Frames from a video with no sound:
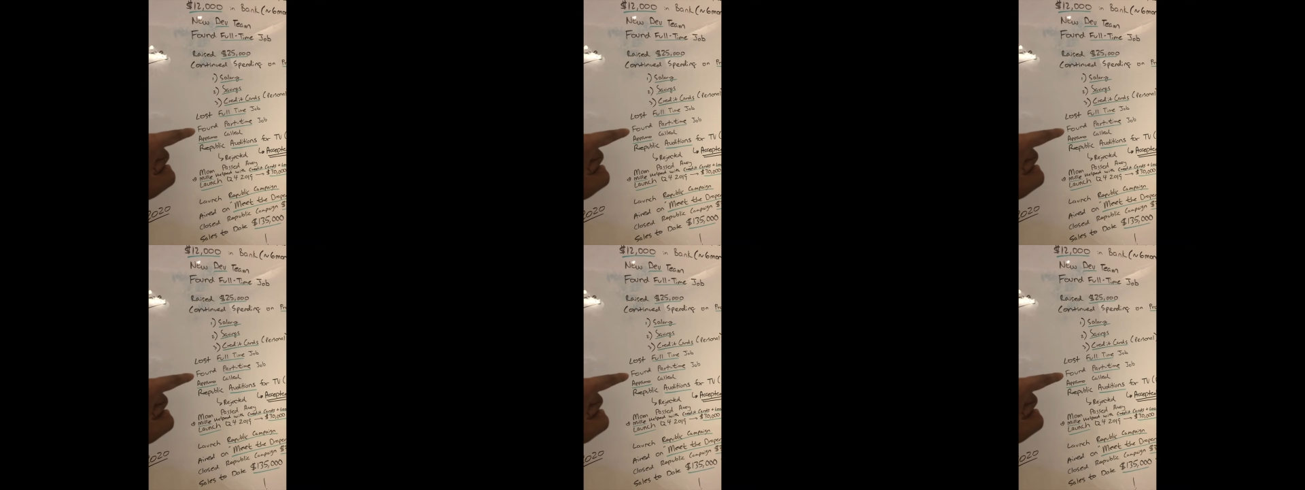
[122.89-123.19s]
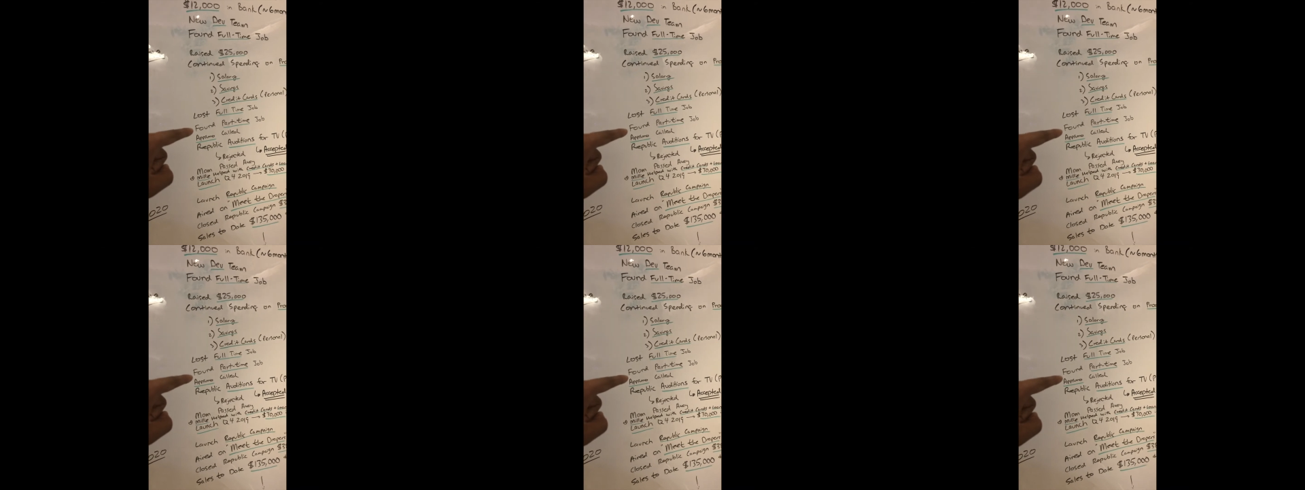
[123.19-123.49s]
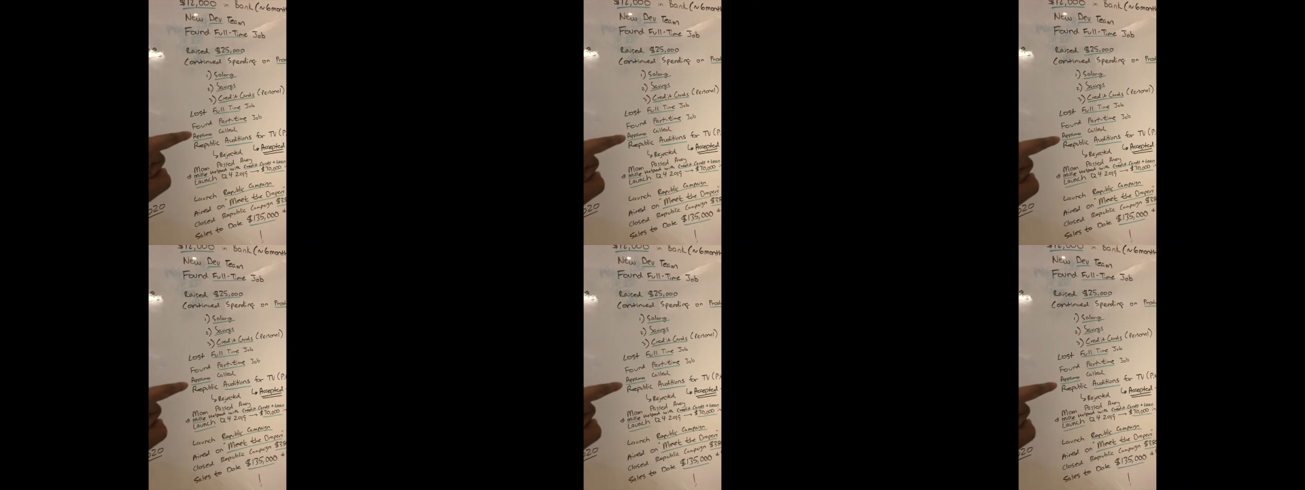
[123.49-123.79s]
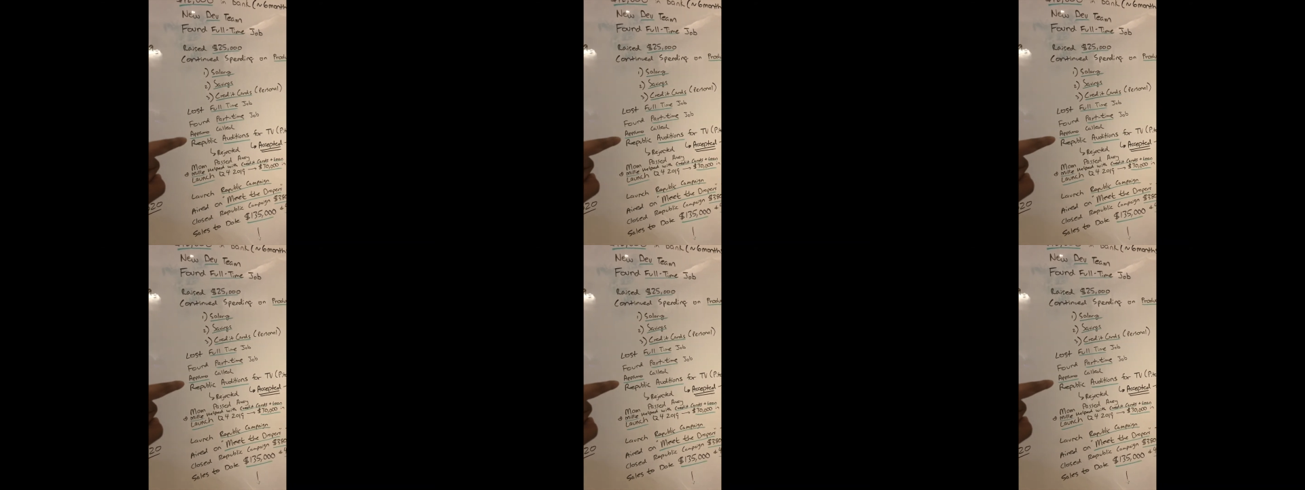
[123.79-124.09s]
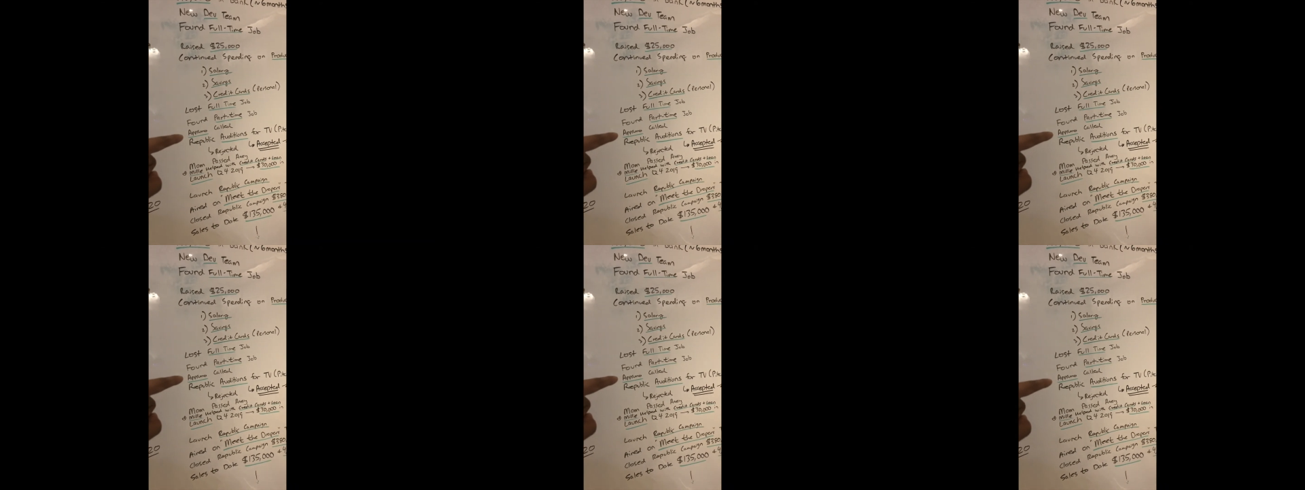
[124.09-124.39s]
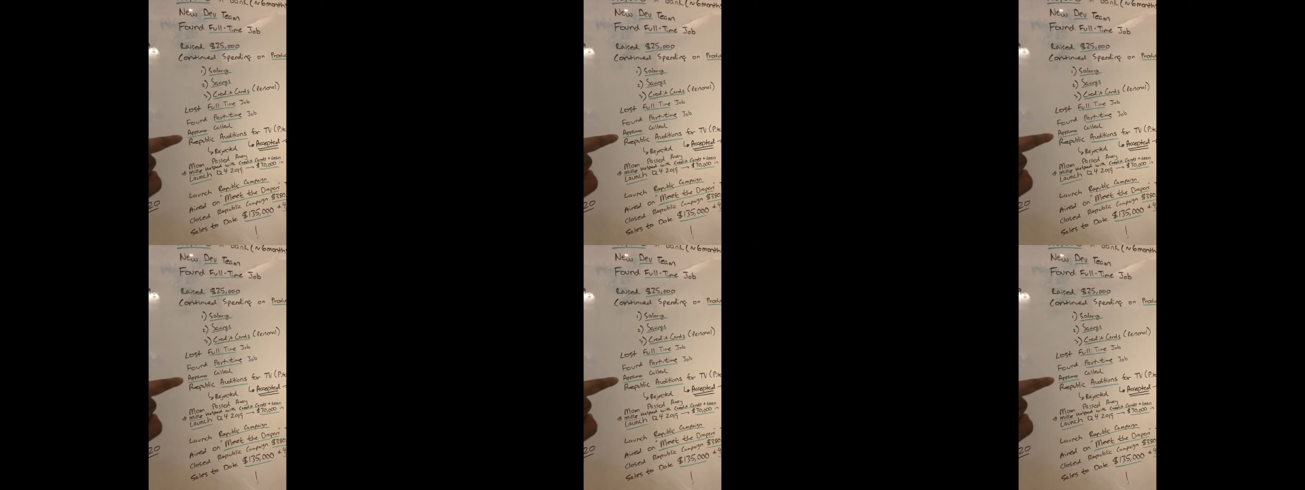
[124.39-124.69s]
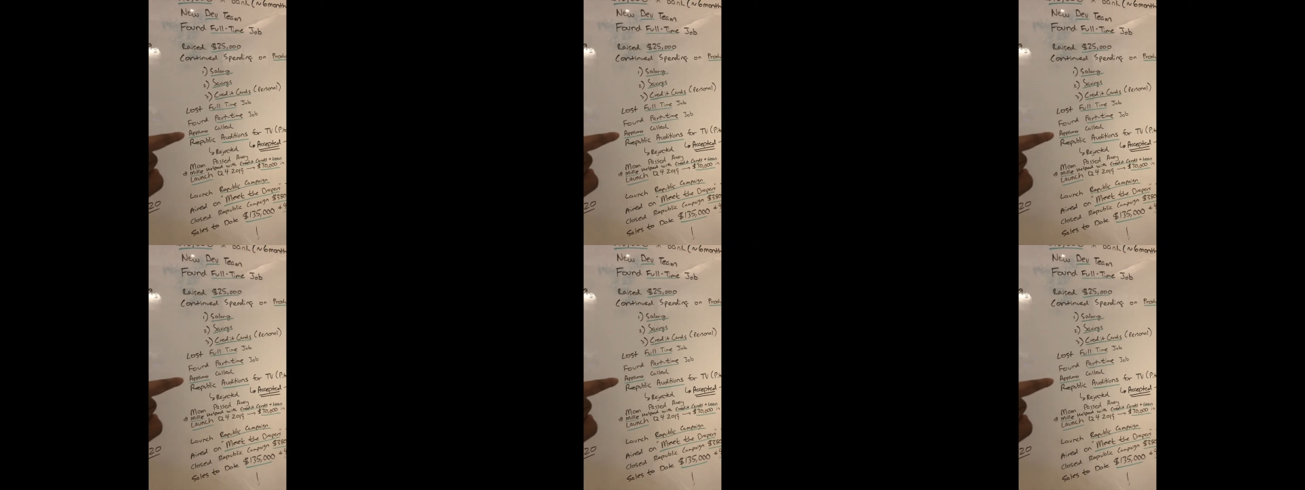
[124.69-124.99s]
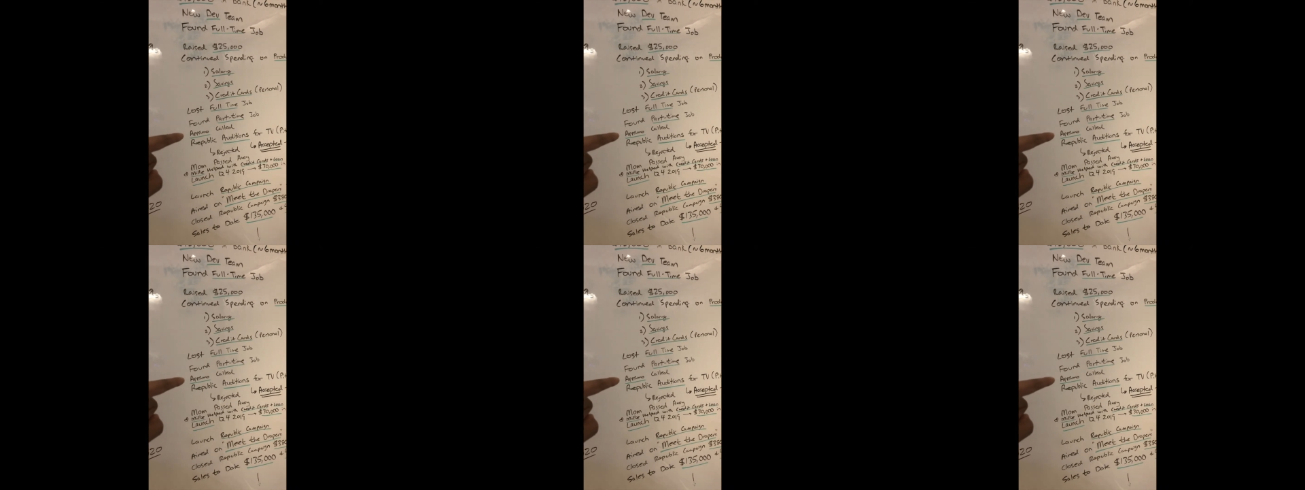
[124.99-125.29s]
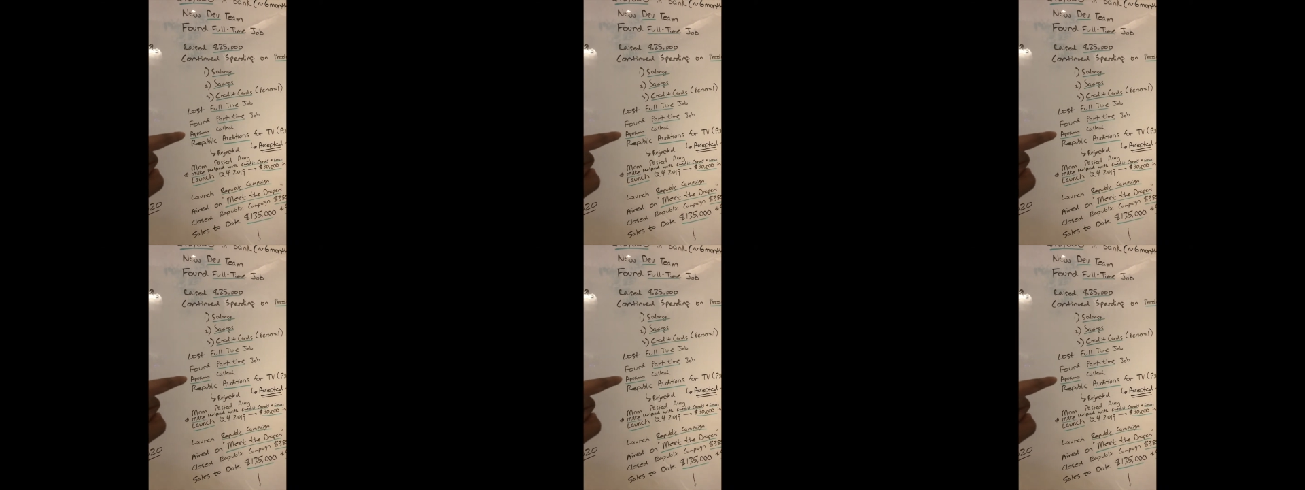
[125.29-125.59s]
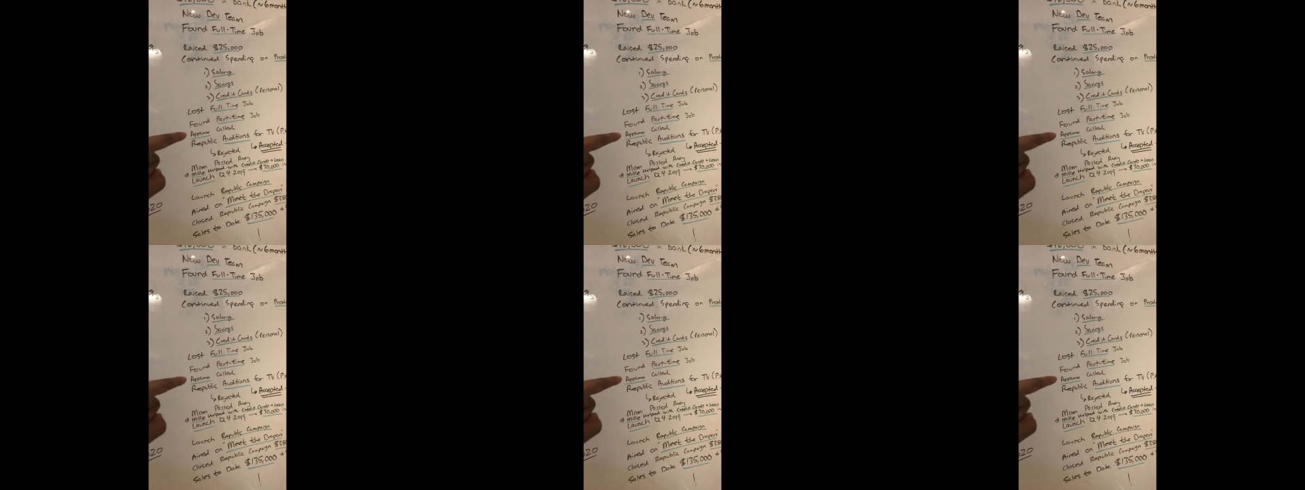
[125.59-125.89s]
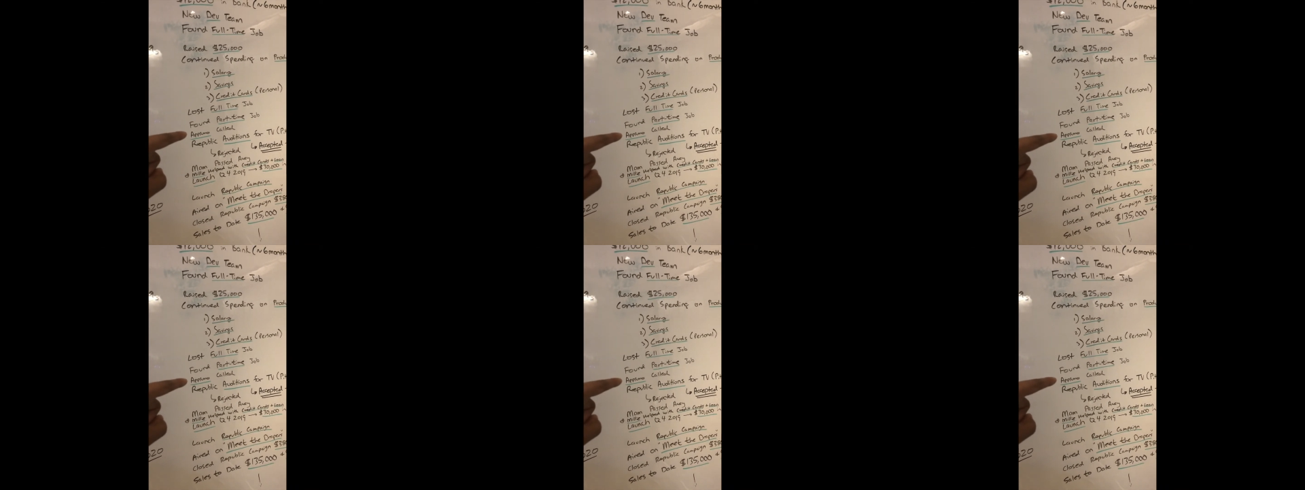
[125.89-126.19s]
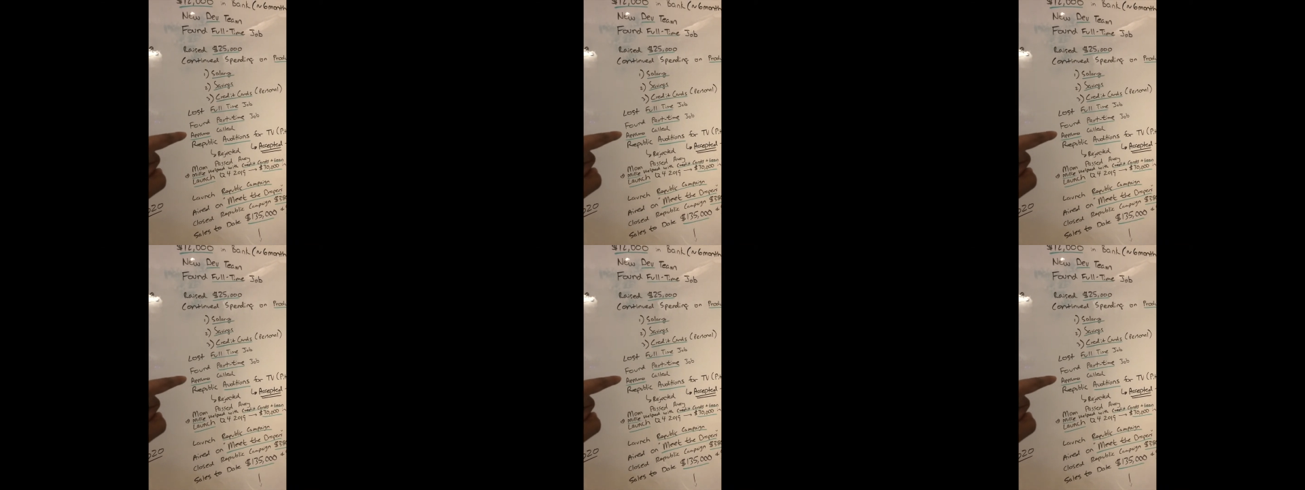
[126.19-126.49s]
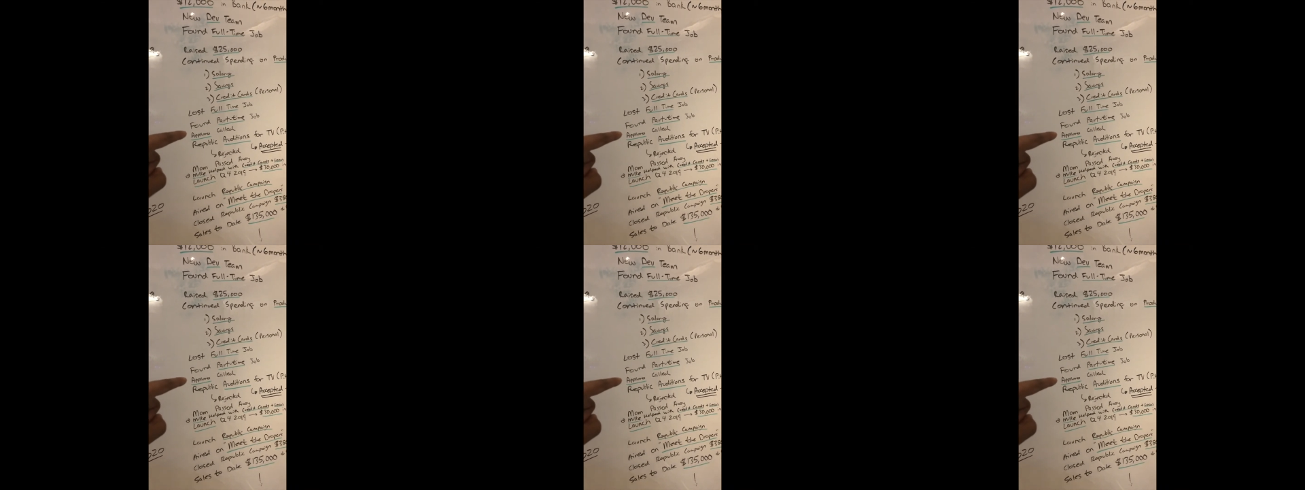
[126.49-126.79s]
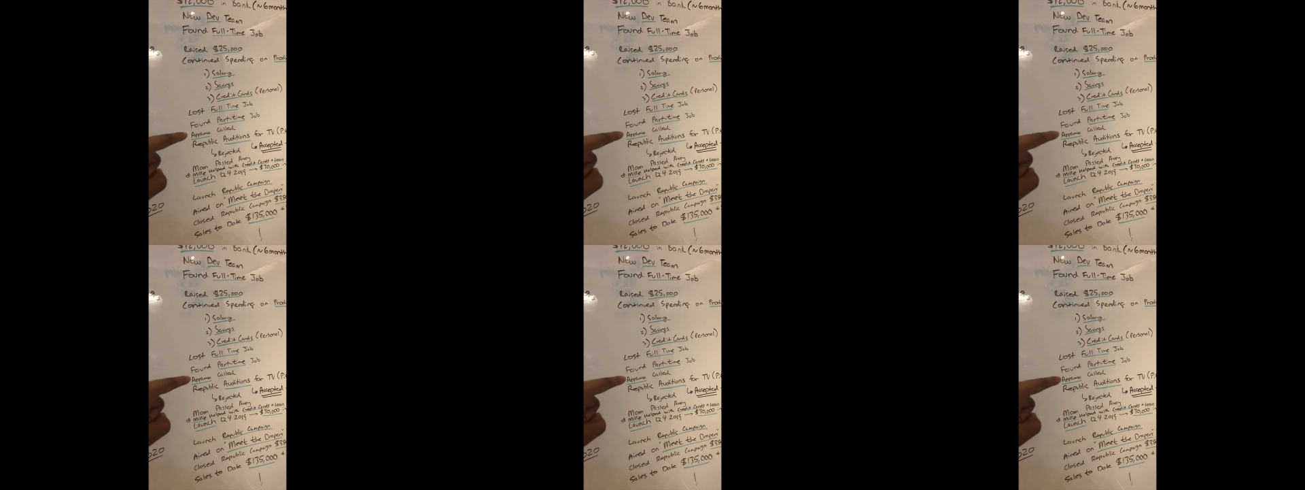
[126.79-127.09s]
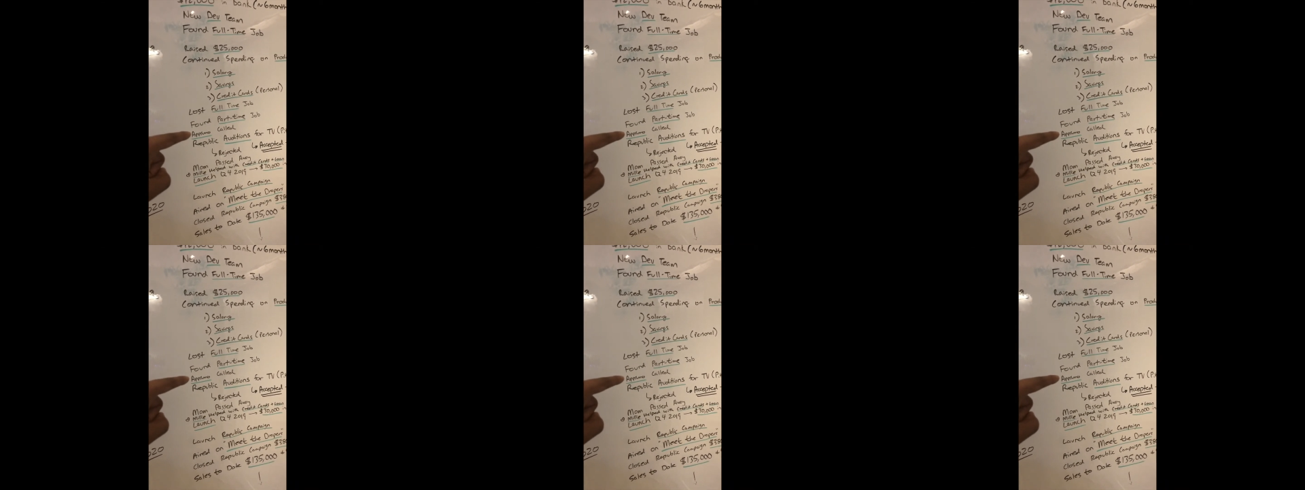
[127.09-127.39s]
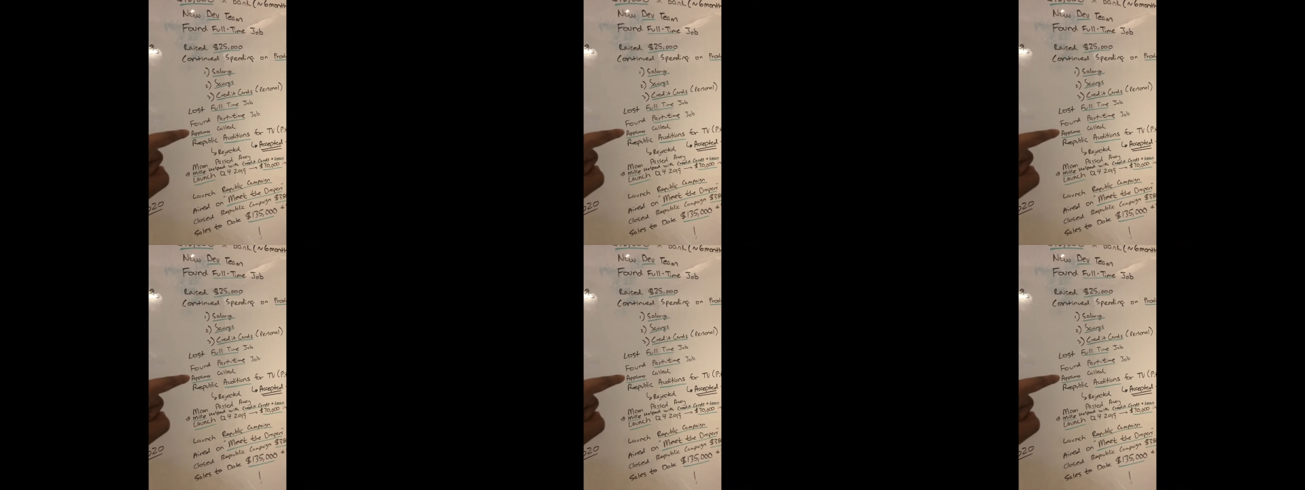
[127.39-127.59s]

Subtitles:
(no speaker visible)